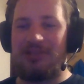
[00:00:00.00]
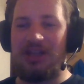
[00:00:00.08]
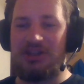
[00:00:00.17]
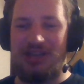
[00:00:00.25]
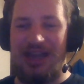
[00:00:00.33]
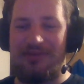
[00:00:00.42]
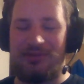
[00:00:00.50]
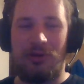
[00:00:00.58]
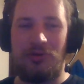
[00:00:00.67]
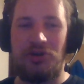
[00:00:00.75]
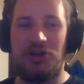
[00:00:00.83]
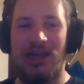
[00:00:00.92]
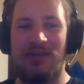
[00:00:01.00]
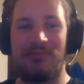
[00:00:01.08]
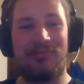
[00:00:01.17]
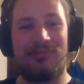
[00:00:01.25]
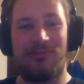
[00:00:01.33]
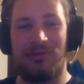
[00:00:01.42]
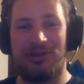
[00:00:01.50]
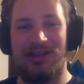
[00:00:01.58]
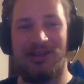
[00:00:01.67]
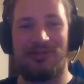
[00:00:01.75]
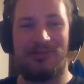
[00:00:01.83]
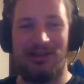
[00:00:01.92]
They just have no shame when
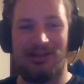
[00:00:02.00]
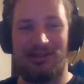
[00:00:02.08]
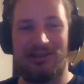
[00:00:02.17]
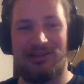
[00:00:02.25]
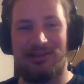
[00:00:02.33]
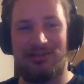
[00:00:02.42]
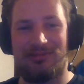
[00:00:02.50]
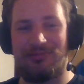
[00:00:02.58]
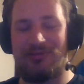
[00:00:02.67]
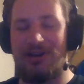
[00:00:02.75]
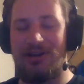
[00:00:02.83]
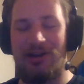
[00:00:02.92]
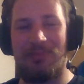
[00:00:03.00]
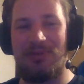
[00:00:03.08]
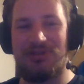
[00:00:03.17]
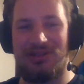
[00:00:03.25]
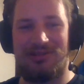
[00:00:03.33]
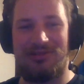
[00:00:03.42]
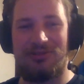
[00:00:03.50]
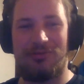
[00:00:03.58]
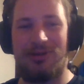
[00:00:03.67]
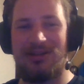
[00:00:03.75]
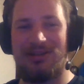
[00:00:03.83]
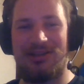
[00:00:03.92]
they're drunk. Very opposite to
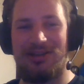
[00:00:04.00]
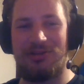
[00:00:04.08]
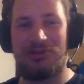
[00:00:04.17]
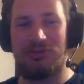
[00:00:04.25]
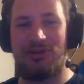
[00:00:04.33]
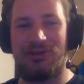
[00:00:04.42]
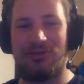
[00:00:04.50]
what they usually